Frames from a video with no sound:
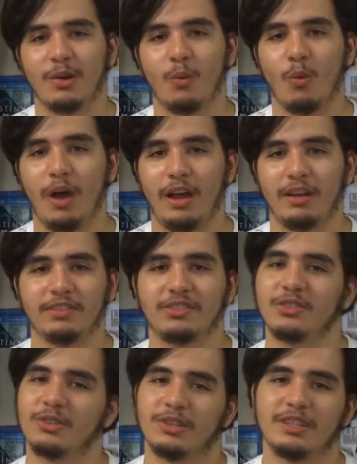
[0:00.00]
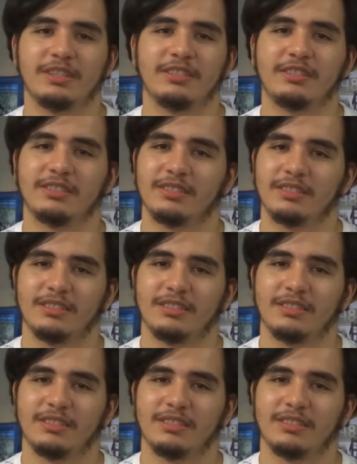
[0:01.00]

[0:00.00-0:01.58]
wild stories